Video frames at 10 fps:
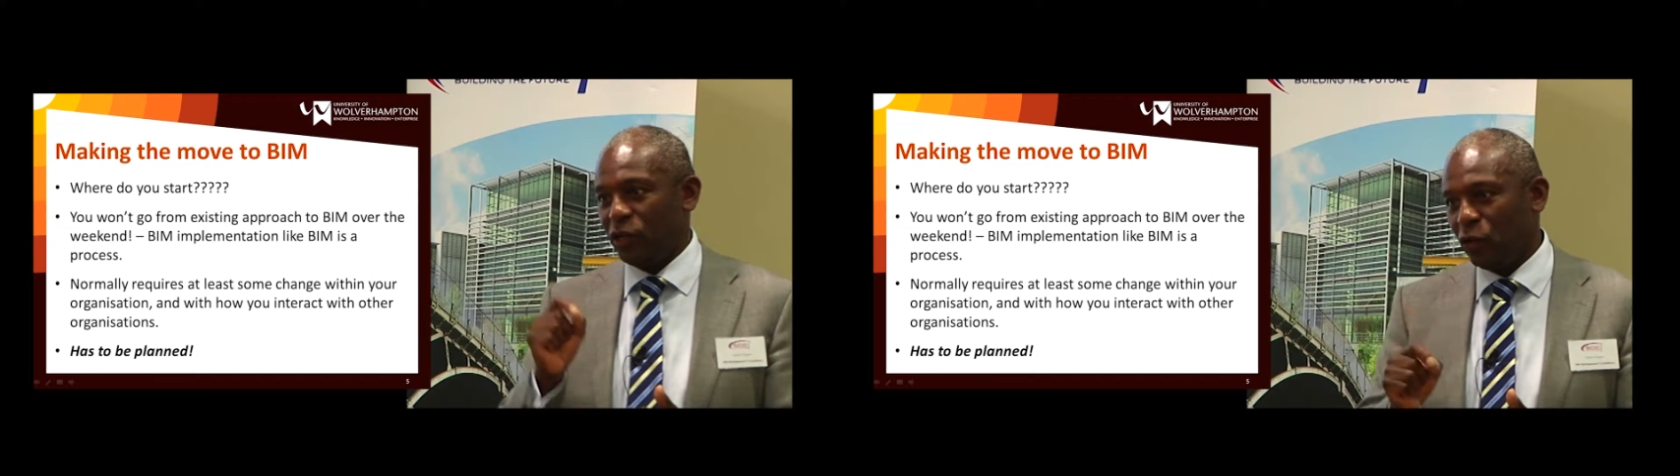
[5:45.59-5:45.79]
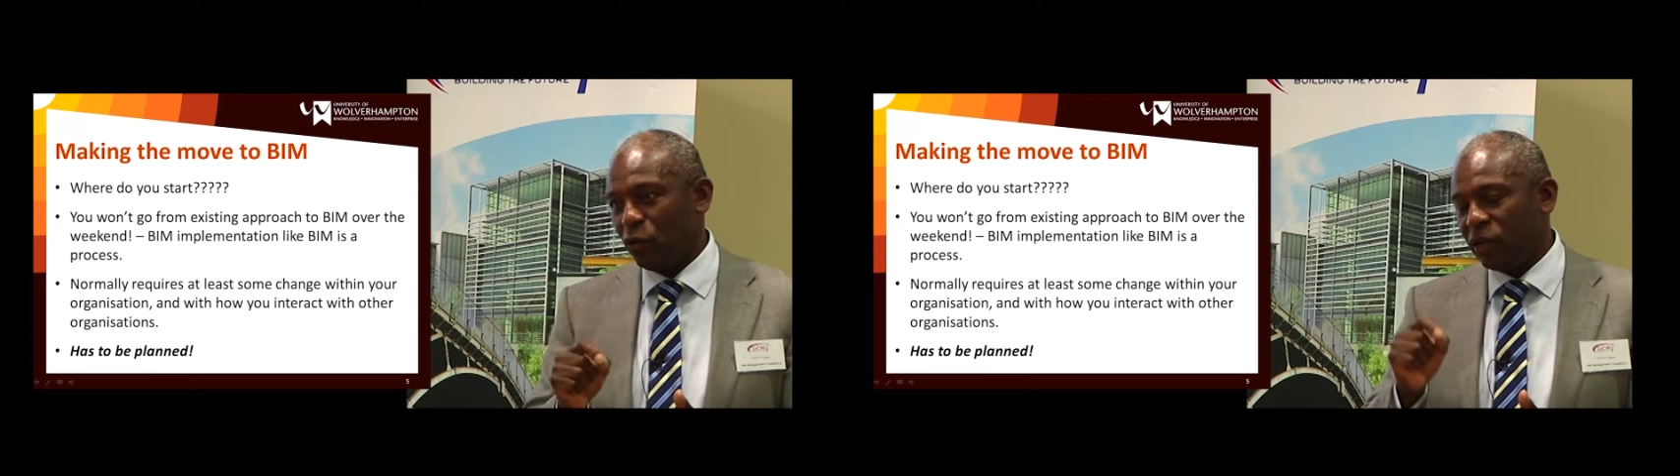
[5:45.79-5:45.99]

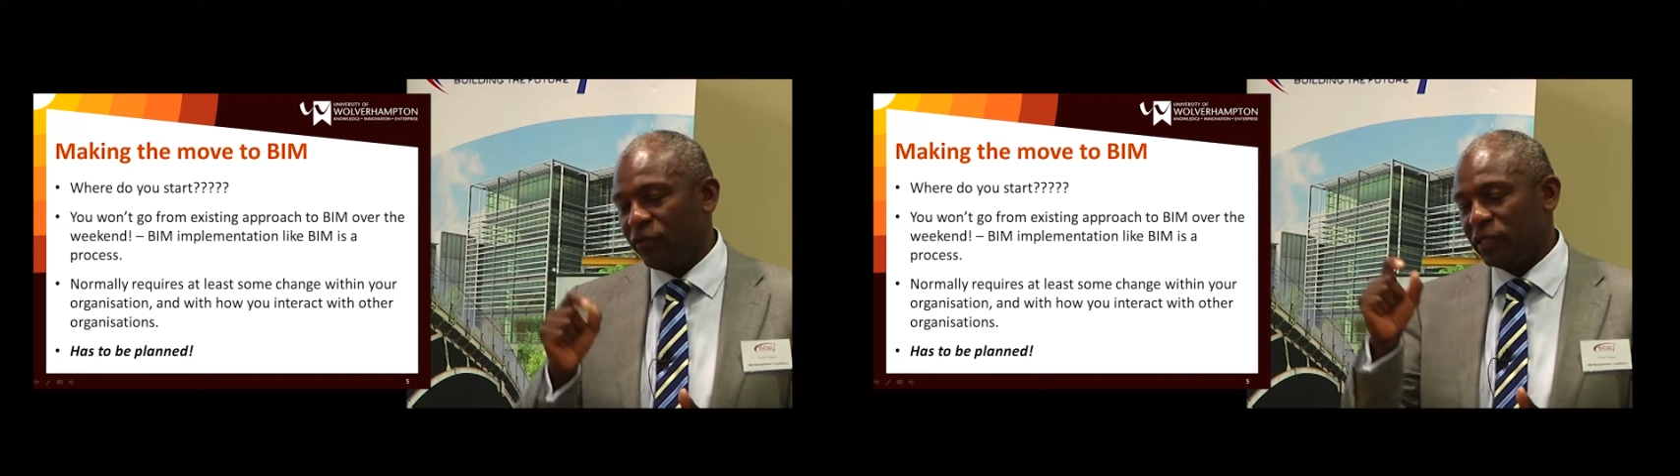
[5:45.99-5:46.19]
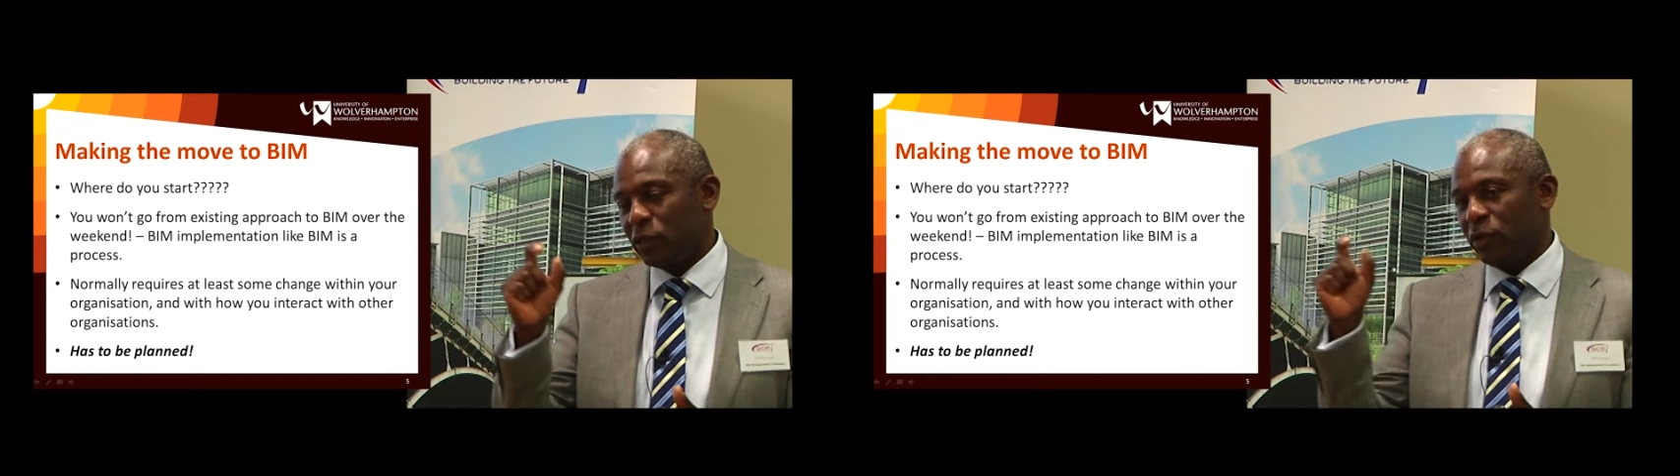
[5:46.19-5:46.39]
you're
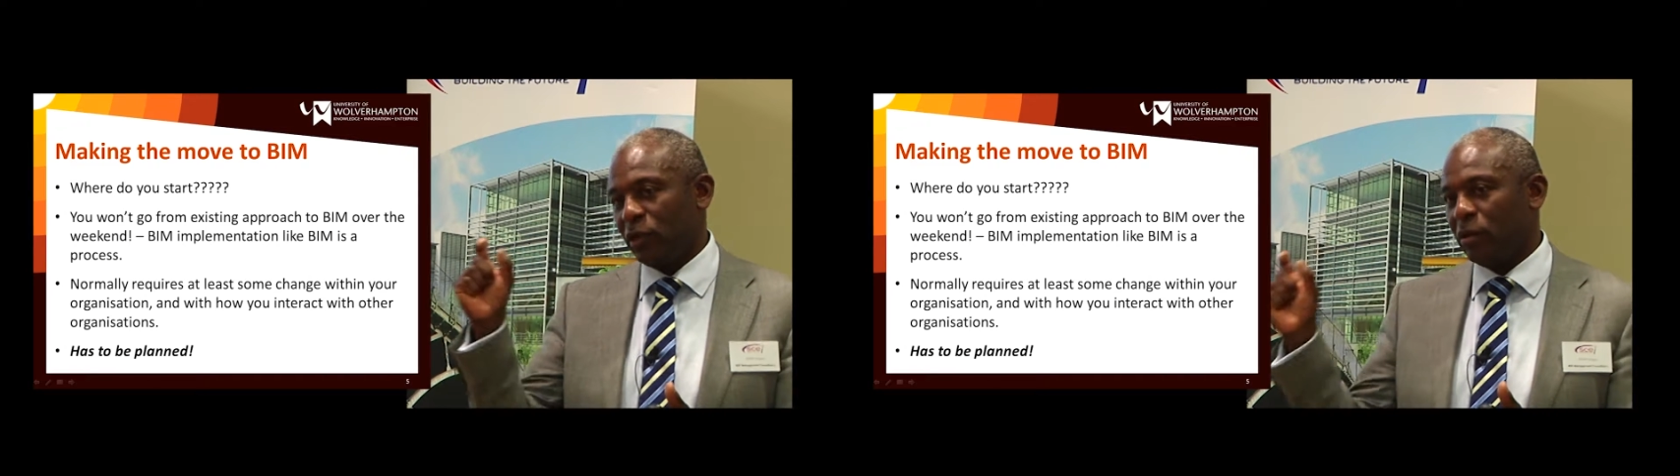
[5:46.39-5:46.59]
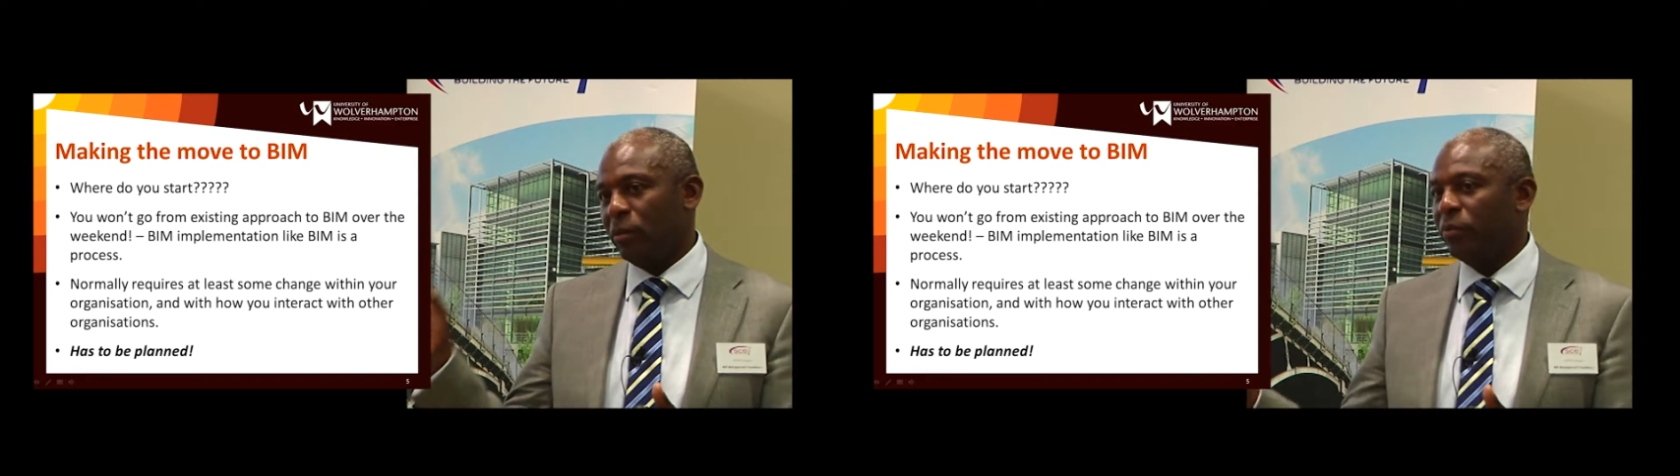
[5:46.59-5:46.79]
giving to other
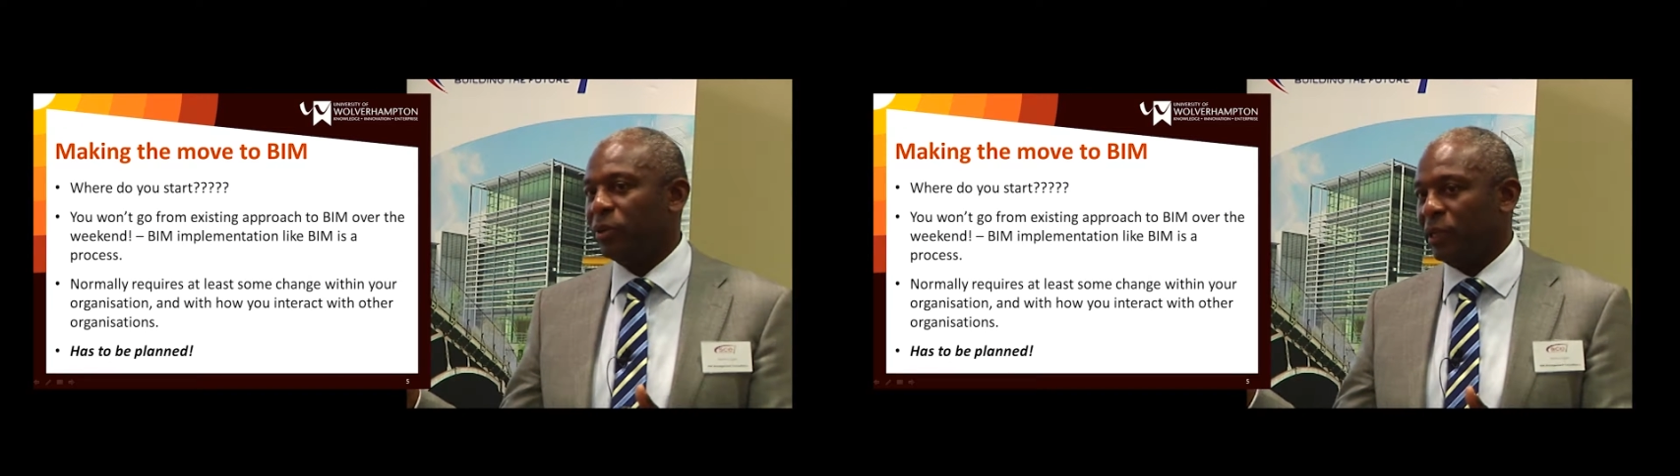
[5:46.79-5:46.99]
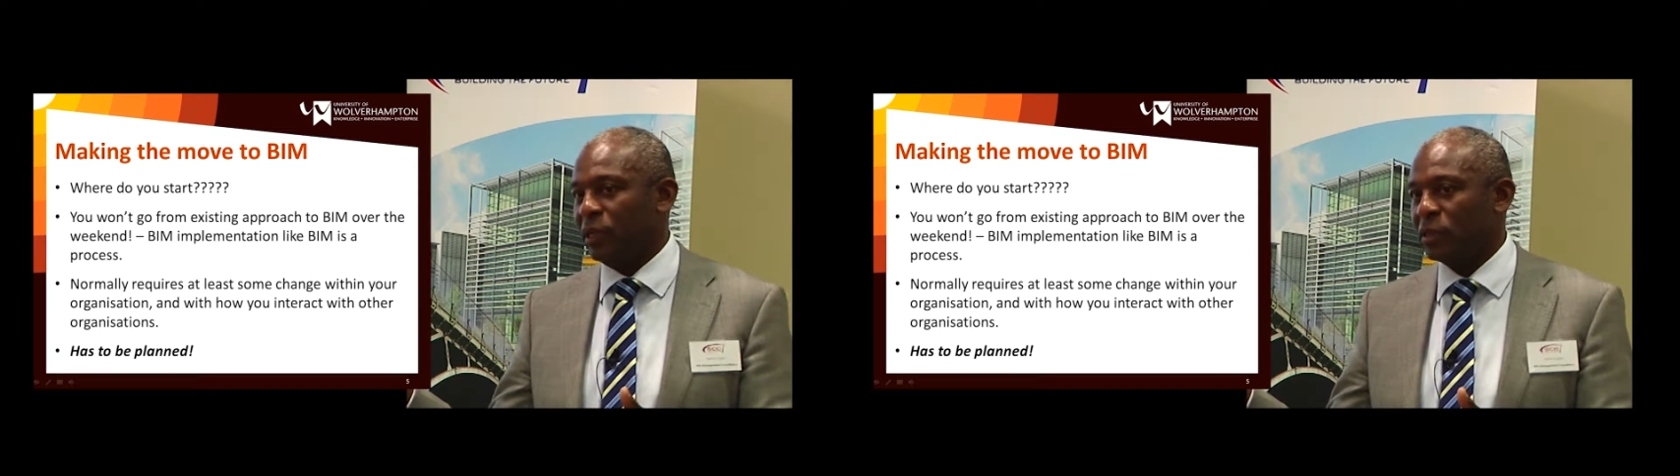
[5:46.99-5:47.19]

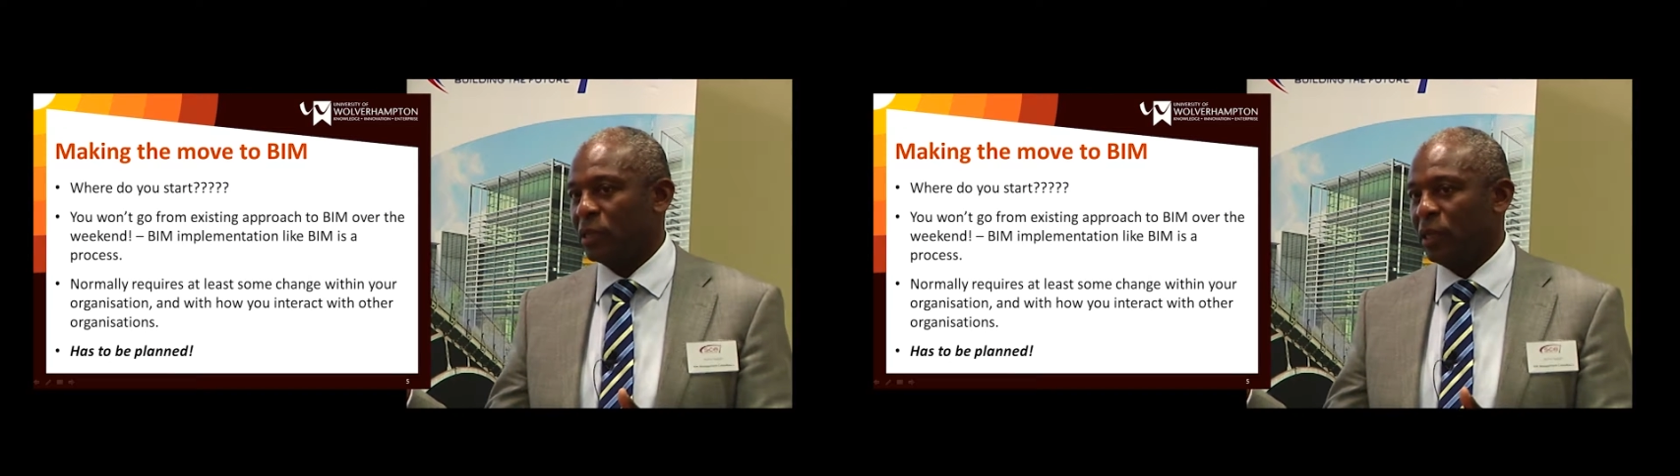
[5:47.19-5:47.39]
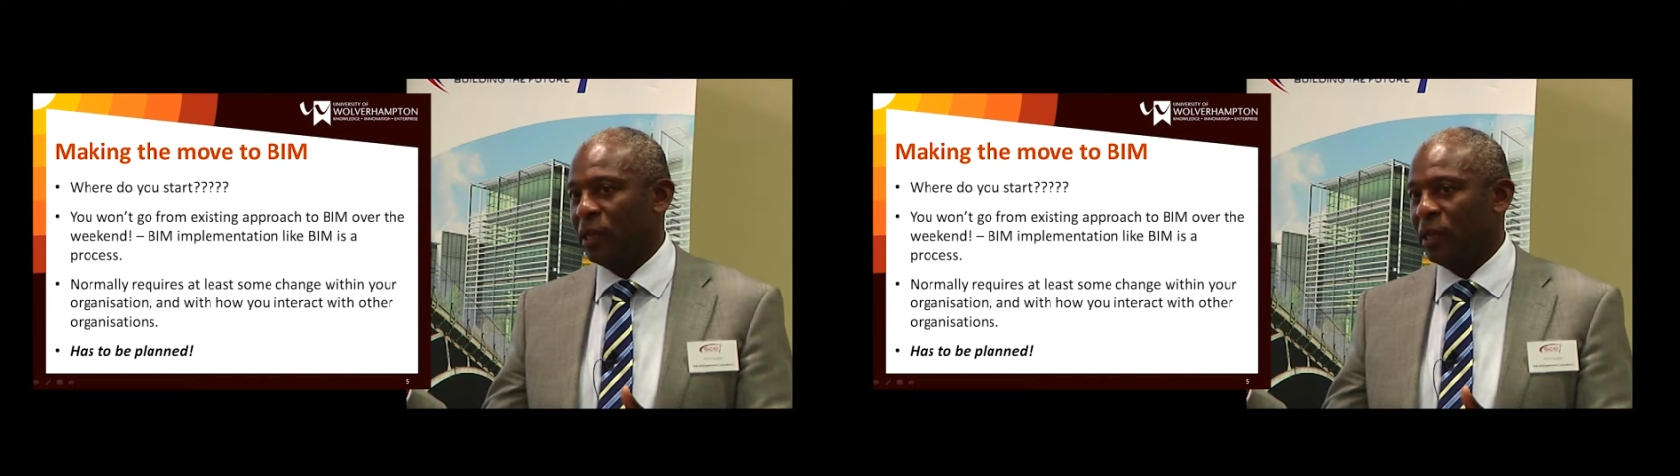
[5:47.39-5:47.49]
companies